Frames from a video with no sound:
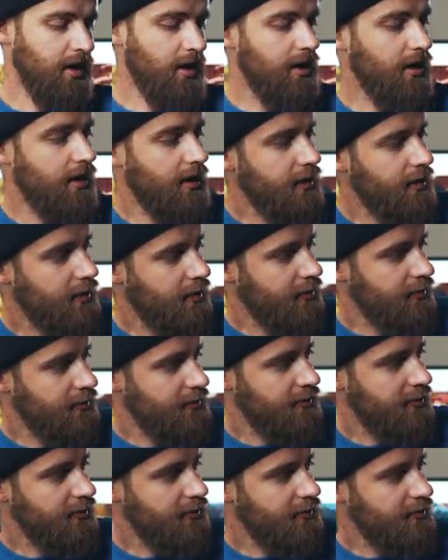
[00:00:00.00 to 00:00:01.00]
And
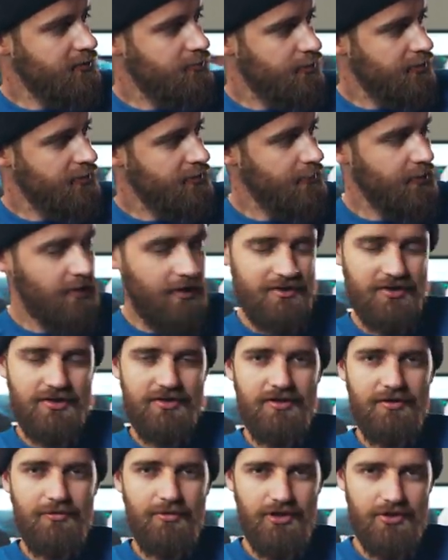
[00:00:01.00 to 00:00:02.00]
it is pretty much
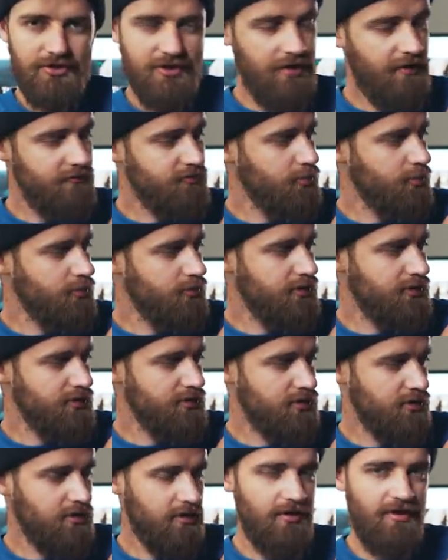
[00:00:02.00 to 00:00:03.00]
the most comfortable
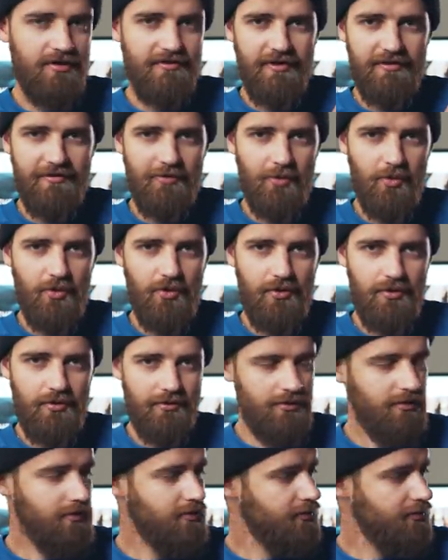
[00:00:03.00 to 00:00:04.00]
t-shirt I've ever
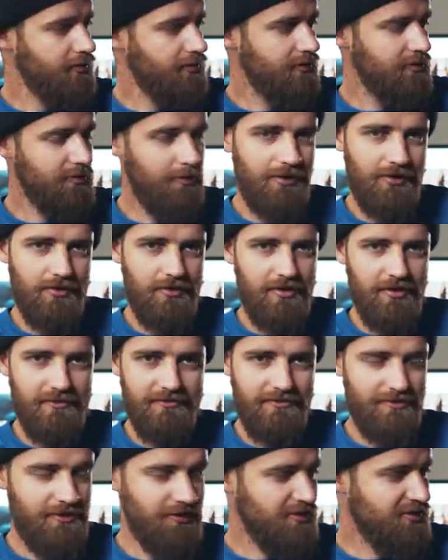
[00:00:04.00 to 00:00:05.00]
worn in my
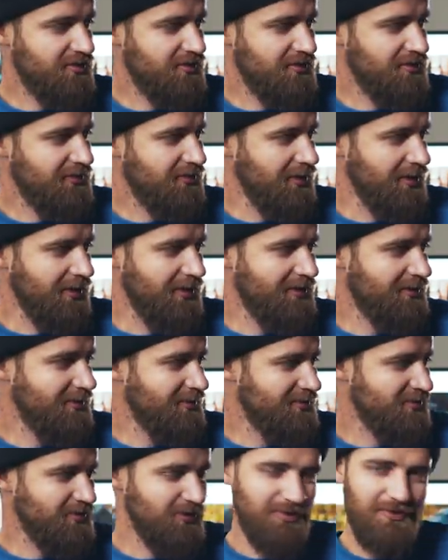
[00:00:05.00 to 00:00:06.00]
life. It's
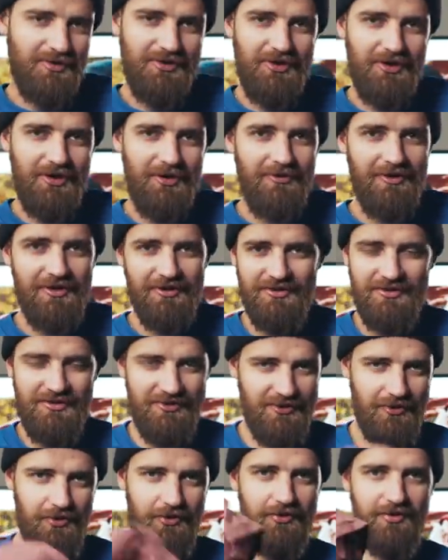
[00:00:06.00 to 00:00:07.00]
super dope, like
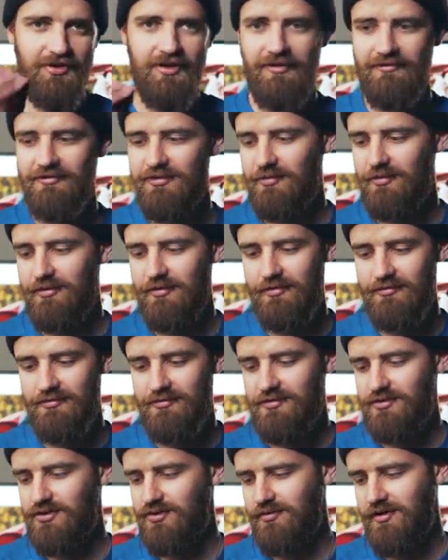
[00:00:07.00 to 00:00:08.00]
so comfortable
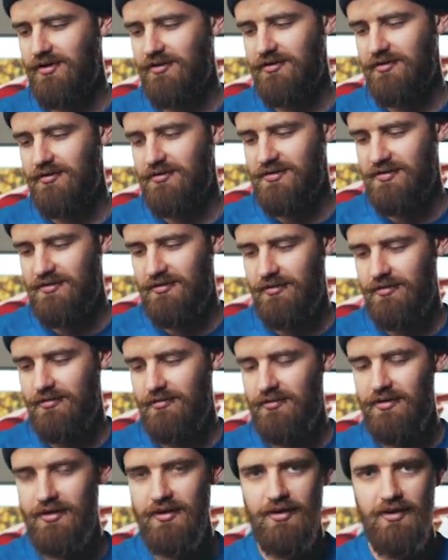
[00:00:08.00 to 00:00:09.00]
to run in. So
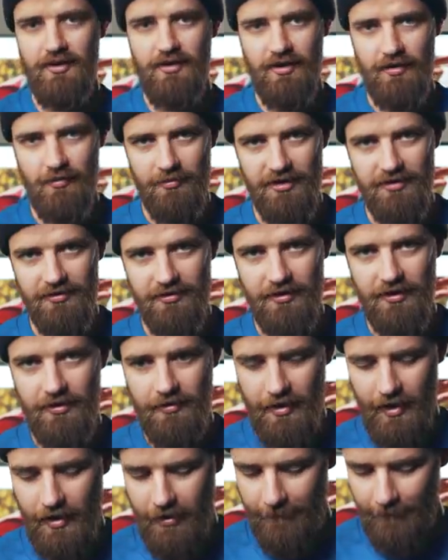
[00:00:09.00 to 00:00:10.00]
I've been digging
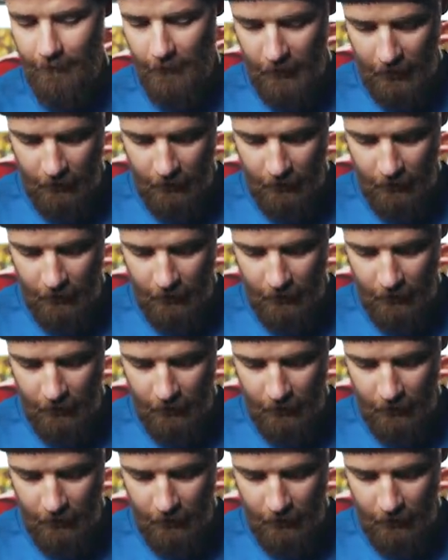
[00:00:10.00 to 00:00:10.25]
that.